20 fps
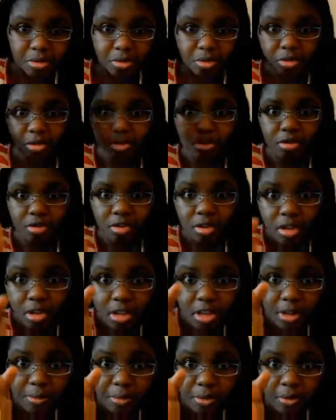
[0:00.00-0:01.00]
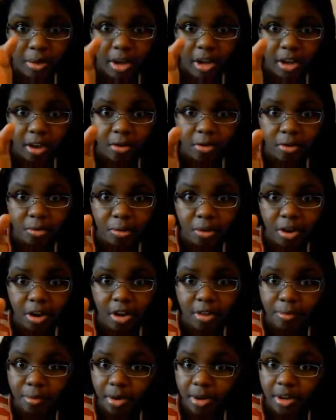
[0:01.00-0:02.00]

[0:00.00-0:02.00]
You just keep your eye on the prize,